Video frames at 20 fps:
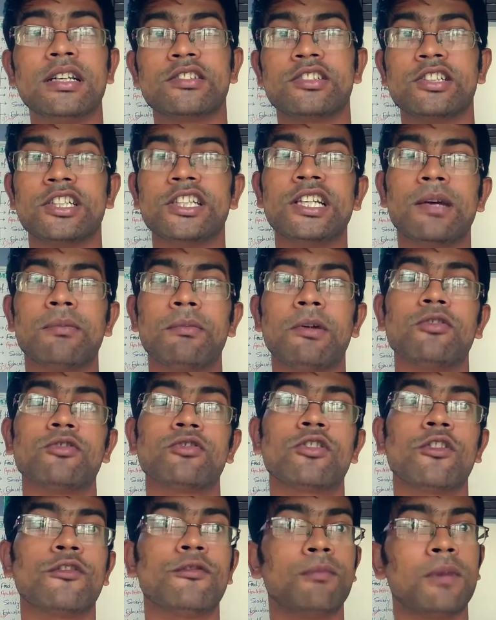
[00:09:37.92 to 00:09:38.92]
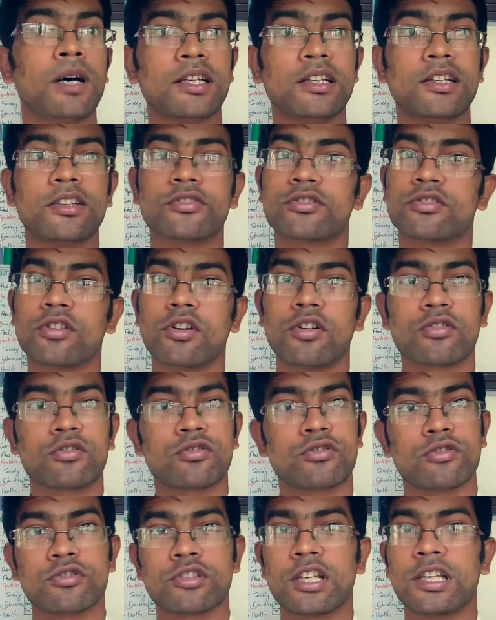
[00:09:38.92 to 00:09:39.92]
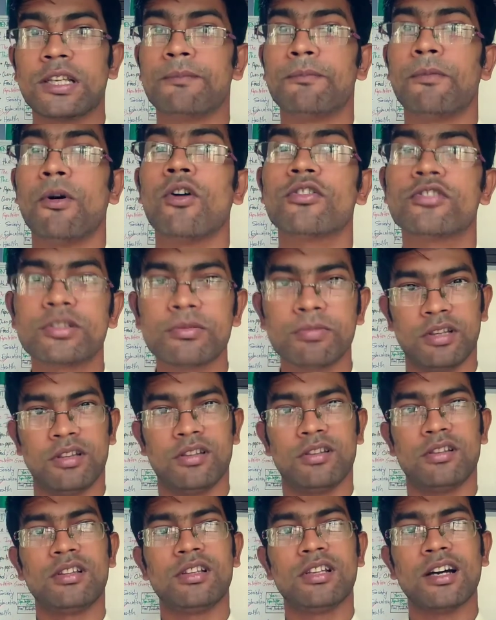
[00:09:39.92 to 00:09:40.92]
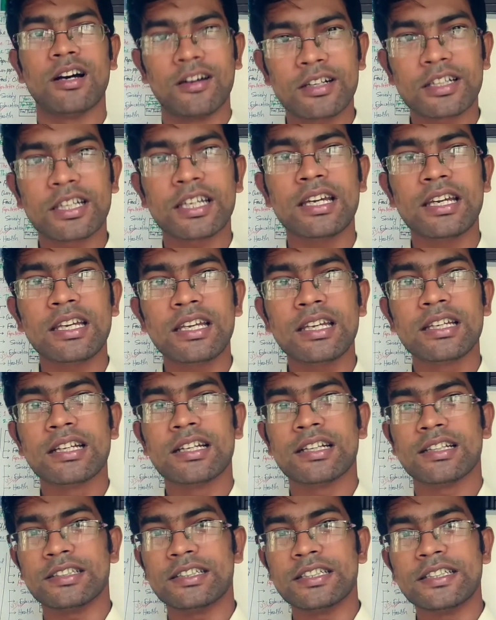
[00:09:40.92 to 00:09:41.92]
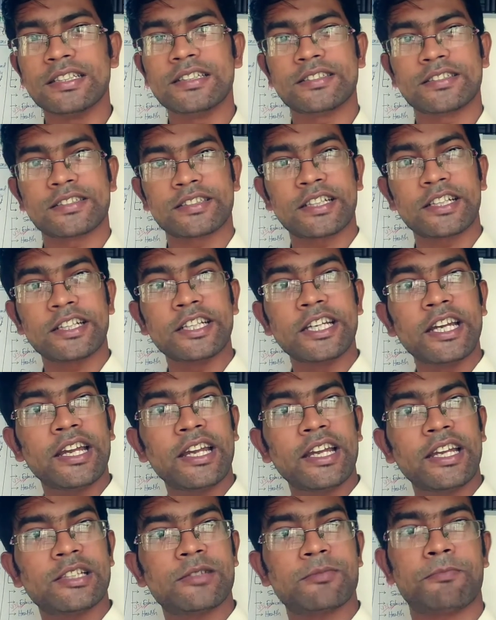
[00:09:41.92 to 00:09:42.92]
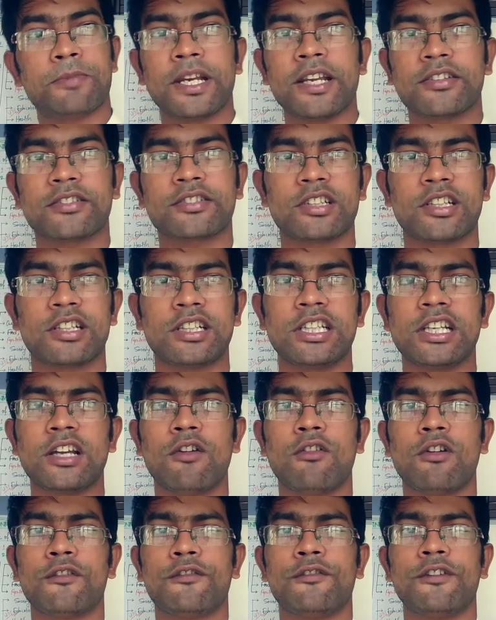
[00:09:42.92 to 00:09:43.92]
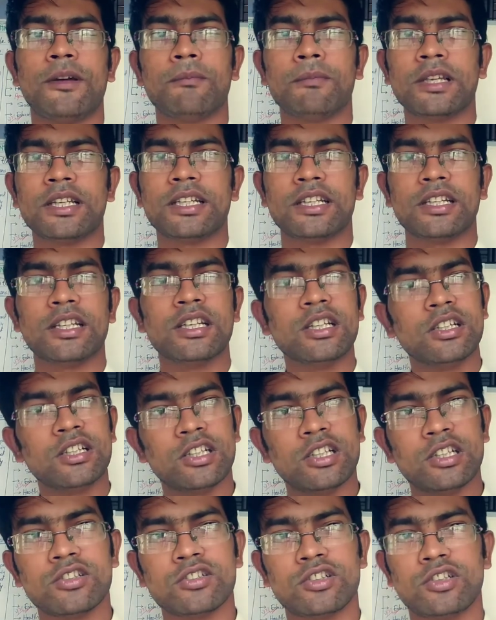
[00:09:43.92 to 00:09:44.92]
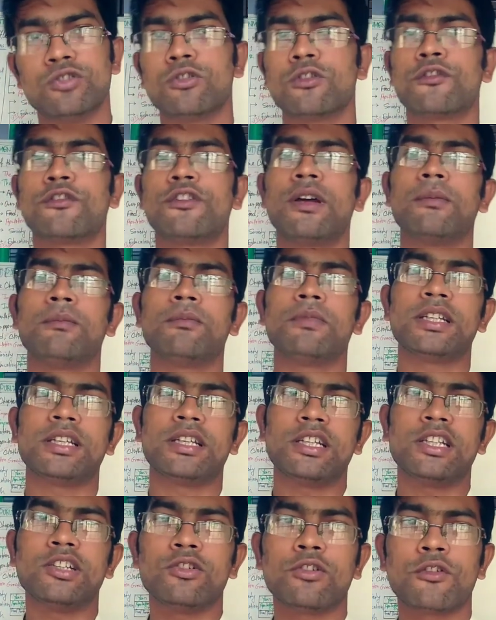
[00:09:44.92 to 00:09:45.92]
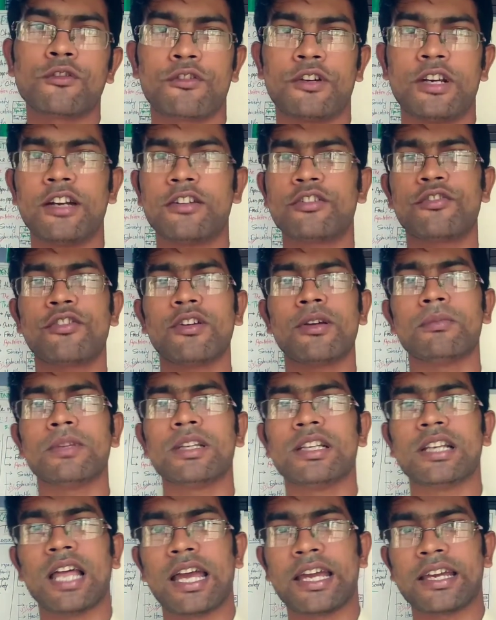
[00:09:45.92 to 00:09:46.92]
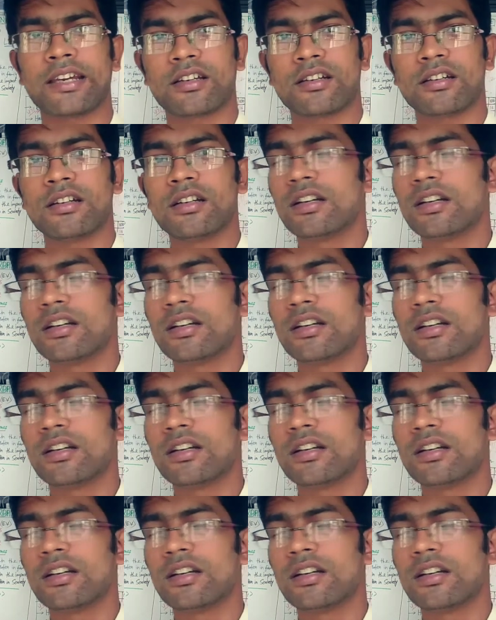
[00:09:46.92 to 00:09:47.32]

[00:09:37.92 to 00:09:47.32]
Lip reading: teeny amount of money is not totally possible. Okay, this create pressure in our family, in your family, in your friend's family, like,